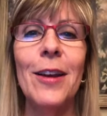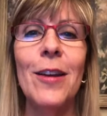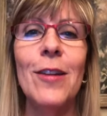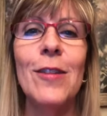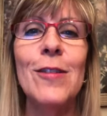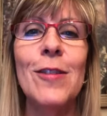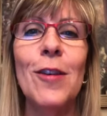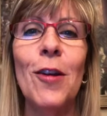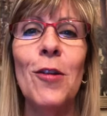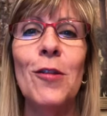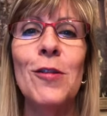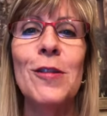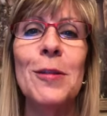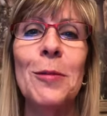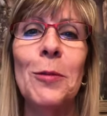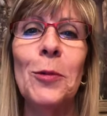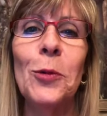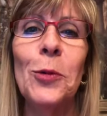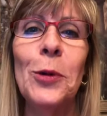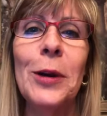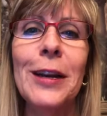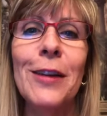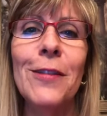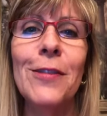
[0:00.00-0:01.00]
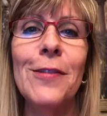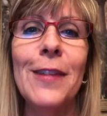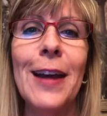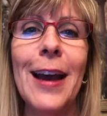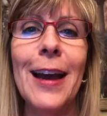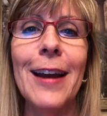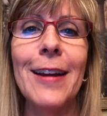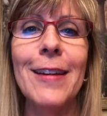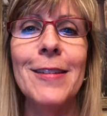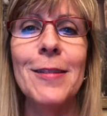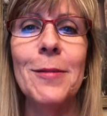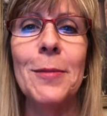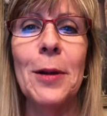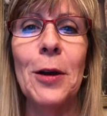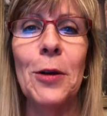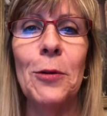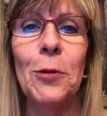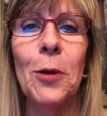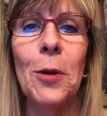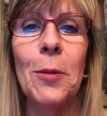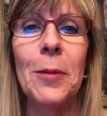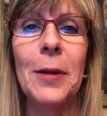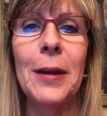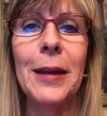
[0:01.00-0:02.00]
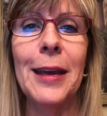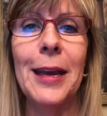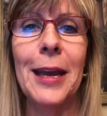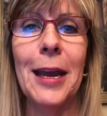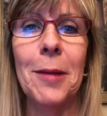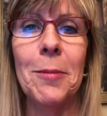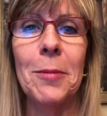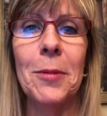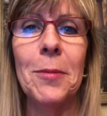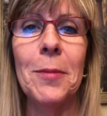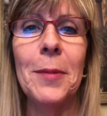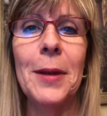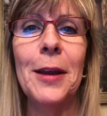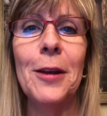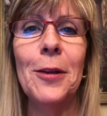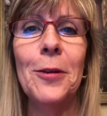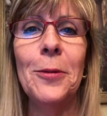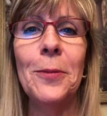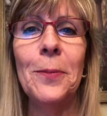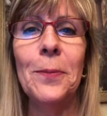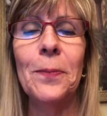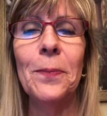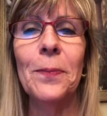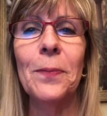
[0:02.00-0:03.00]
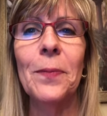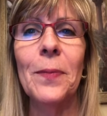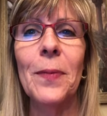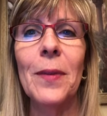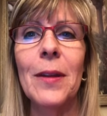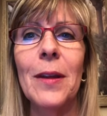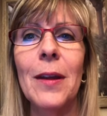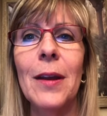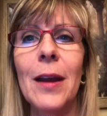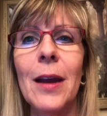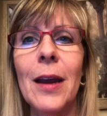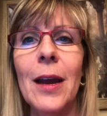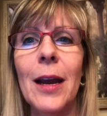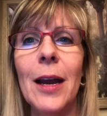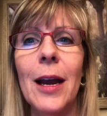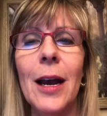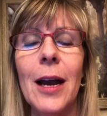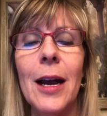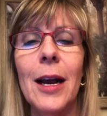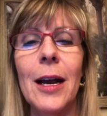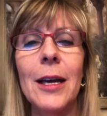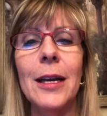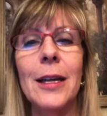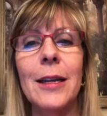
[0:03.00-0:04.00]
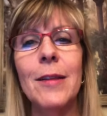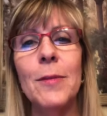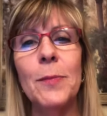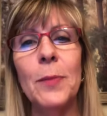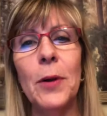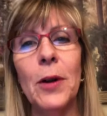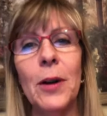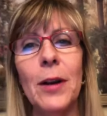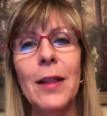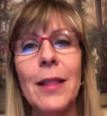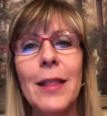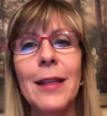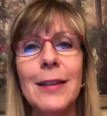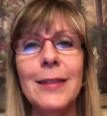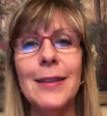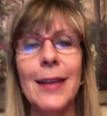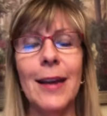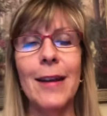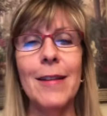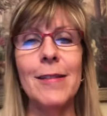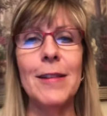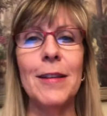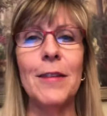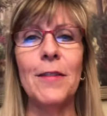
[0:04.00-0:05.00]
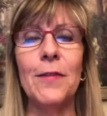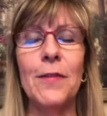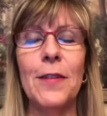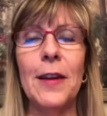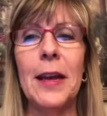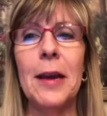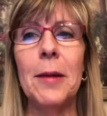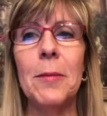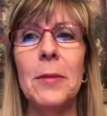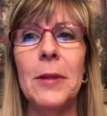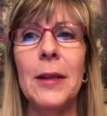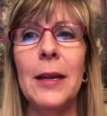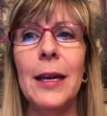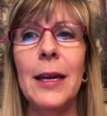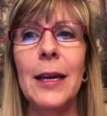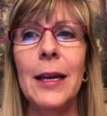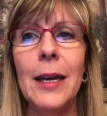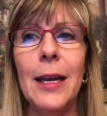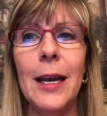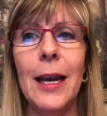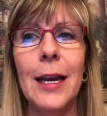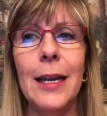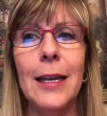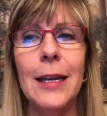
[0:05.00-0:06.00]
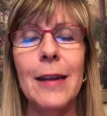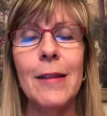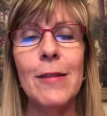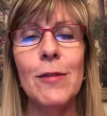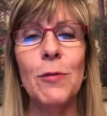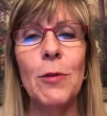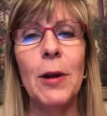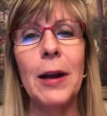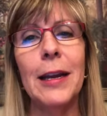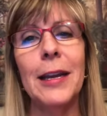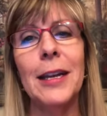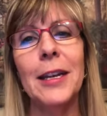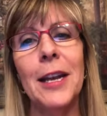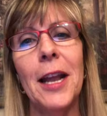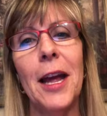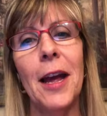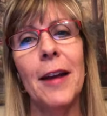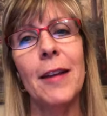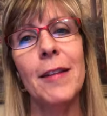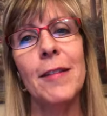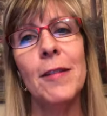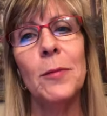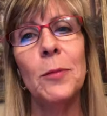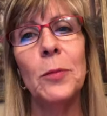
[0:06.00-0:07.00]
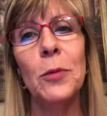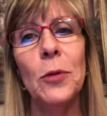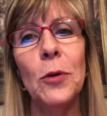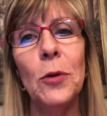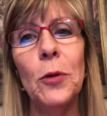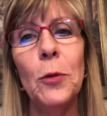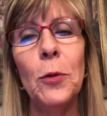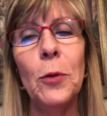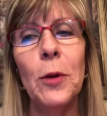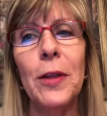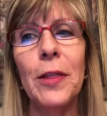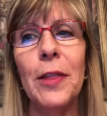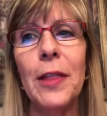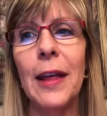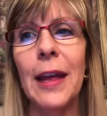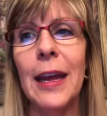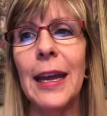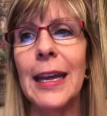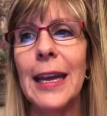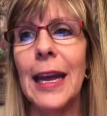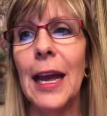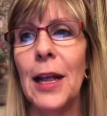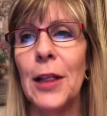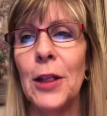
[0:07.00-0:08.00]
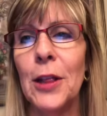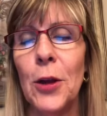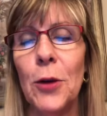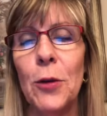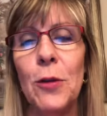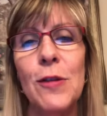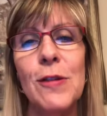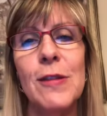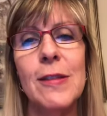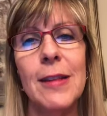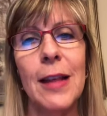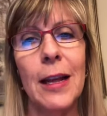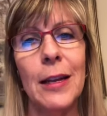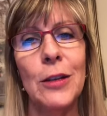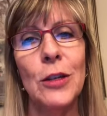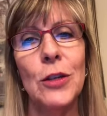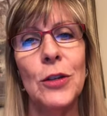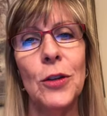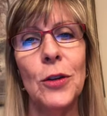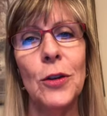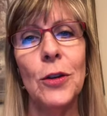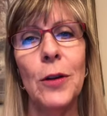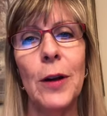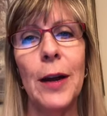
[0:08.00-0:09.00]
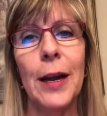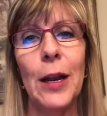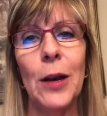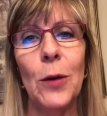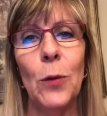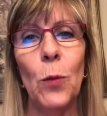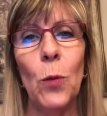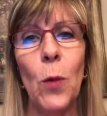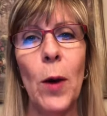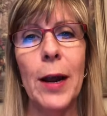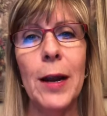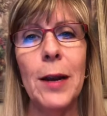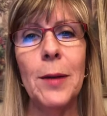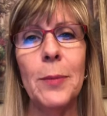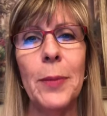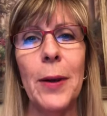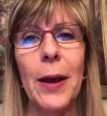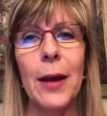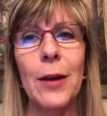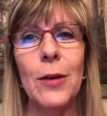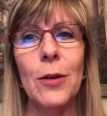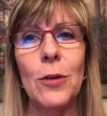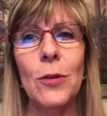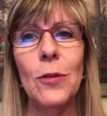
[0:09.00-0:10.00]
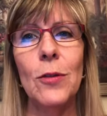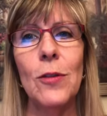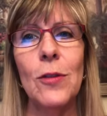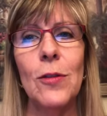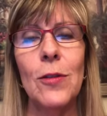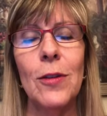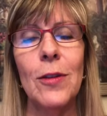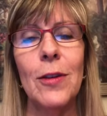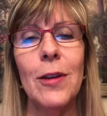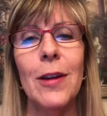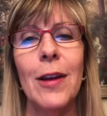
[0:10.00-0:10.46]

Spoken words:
So some quick facts about Roman chamomile. It's part of the daisy family and is recognizable with a yellow center and white petals.